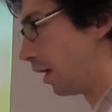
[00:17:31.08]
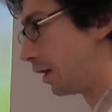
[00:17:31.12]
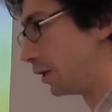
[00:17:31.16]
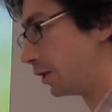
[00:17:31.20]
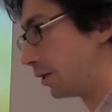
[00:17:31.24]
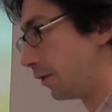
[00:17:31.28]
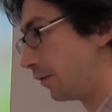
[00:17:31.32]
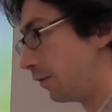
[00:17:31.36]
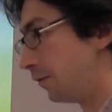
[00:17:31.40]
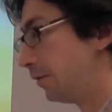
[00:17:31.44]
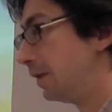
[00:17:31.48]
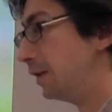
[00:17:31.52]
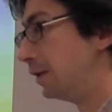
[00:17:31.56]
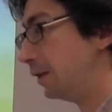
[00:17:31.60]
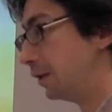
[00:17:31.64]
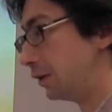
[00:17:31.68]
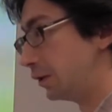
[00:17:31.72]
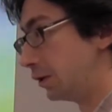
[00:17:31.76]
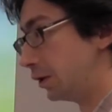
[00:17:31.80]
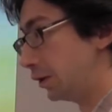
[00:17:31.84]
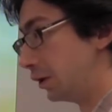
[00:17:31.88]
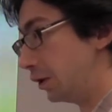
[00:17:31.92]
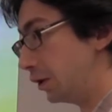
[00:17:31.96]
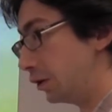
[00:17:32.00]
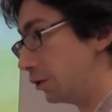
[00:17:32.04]
large
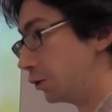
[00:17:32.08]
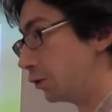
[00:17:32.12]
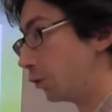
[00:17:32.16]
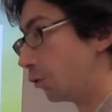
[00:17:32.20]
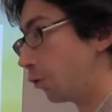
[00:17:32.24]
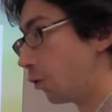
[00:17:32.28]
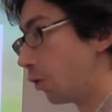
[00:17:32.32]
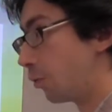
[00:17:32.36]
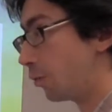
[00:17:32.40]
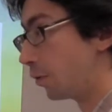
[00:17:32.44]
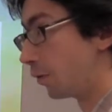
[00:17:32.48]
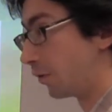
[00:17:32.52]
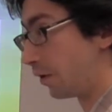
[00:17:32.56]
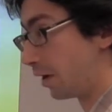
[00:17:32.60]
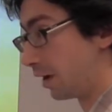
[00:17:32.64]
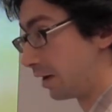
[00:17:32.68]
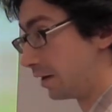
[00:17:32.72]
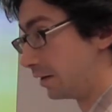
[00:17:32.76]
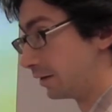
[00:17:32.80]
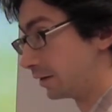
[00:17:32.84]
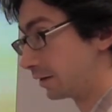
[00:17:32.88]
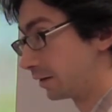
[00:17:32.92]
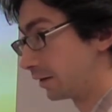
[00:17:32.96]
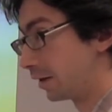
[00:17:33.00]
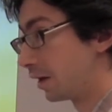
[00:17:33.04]
affinity to copper
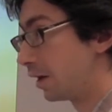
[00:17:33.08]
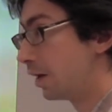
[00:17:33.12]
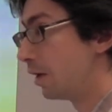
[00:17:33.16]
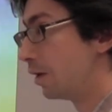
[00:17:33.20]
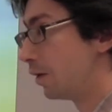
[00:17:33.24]
ions,